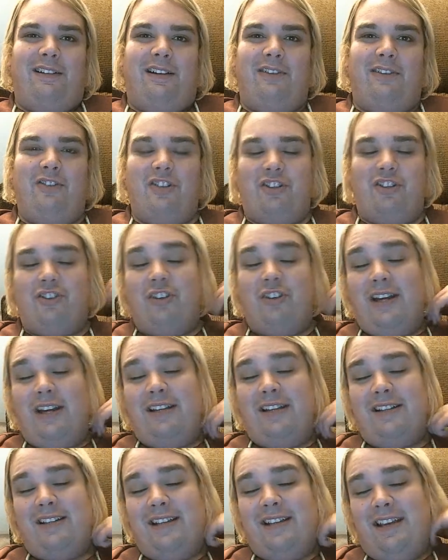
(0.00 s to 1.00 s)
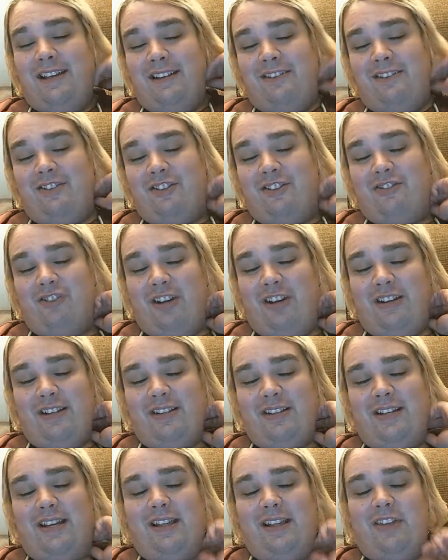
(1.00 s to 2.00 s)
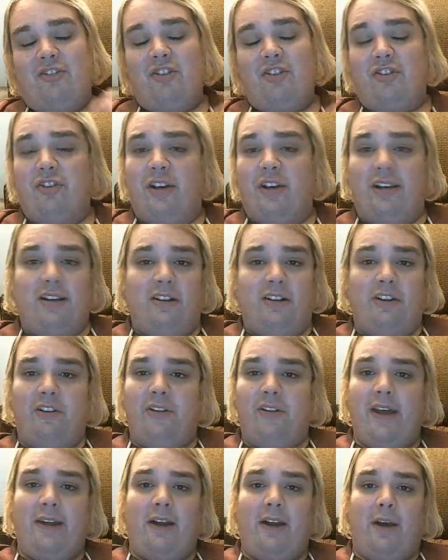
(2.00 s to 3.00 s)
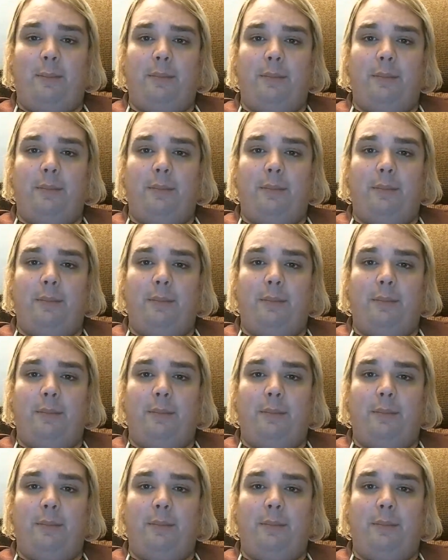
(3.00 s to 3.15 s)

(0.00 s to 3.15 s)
Just trying to say just trying to say that, just trying to clear that up.